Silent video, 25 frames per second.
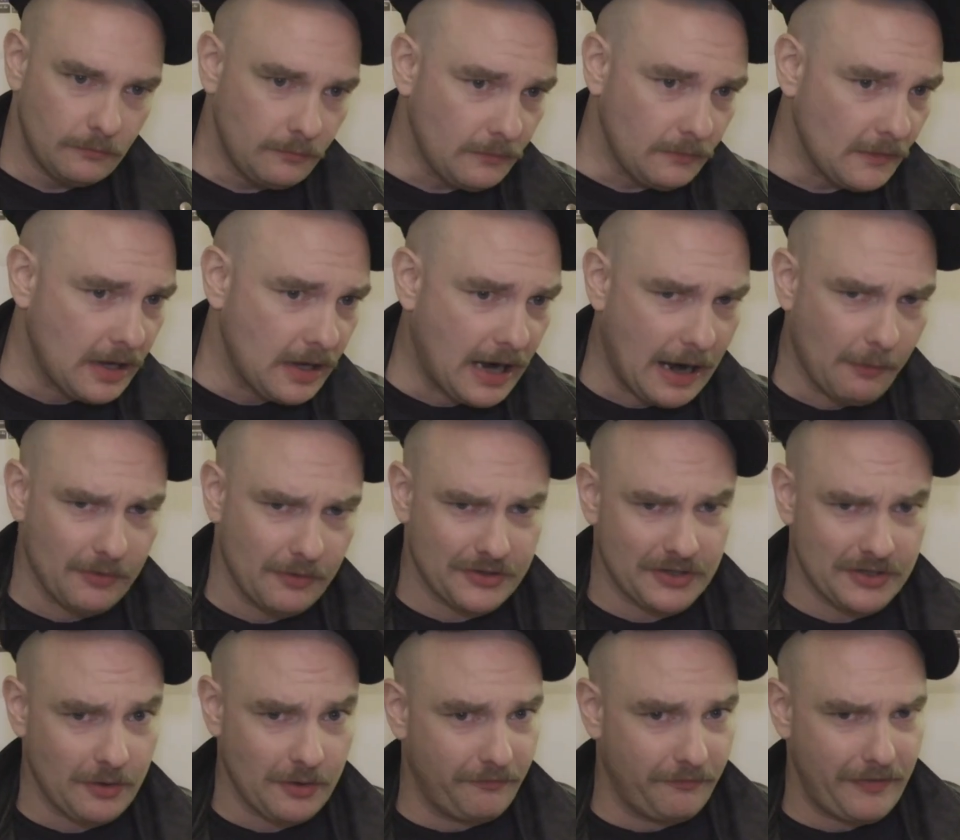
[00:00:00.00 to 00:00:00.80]
I was
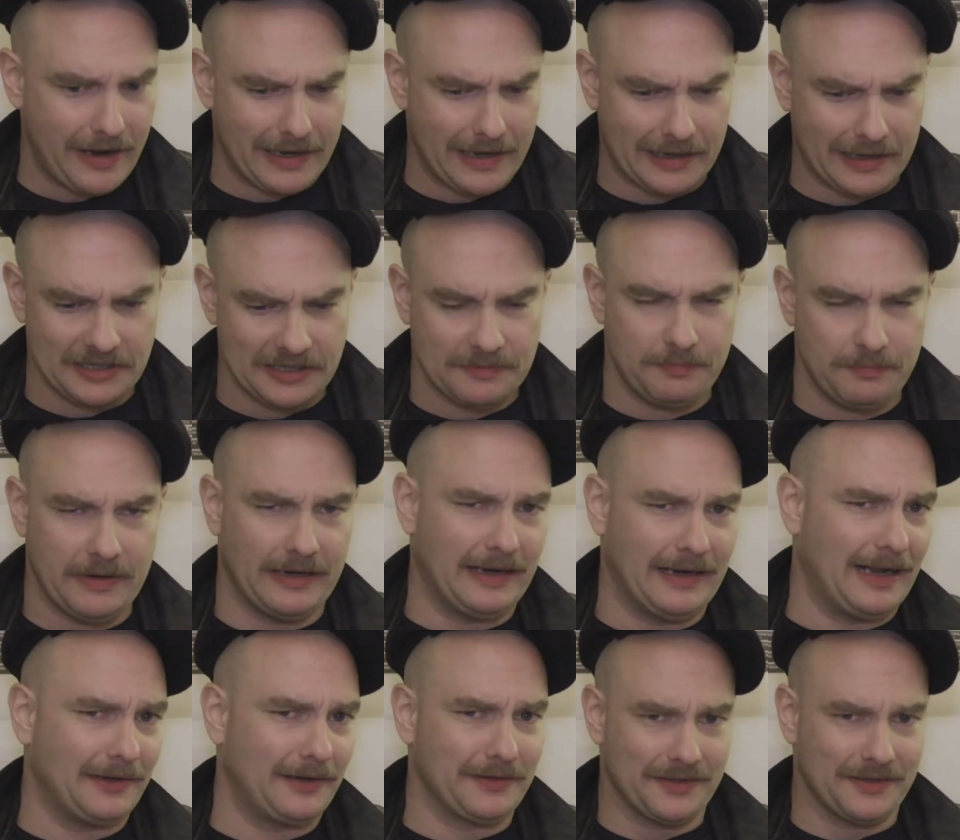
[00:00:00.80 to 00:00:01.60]
so emphatic I spit.
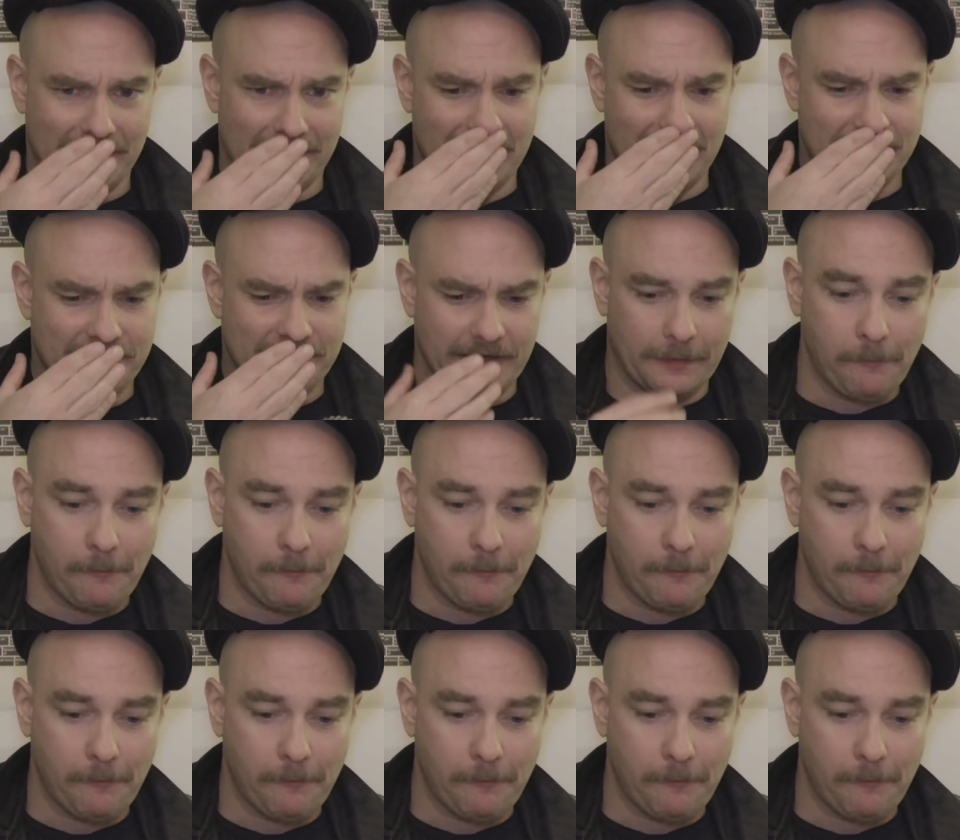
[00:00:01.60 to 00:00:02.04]
How disgusting.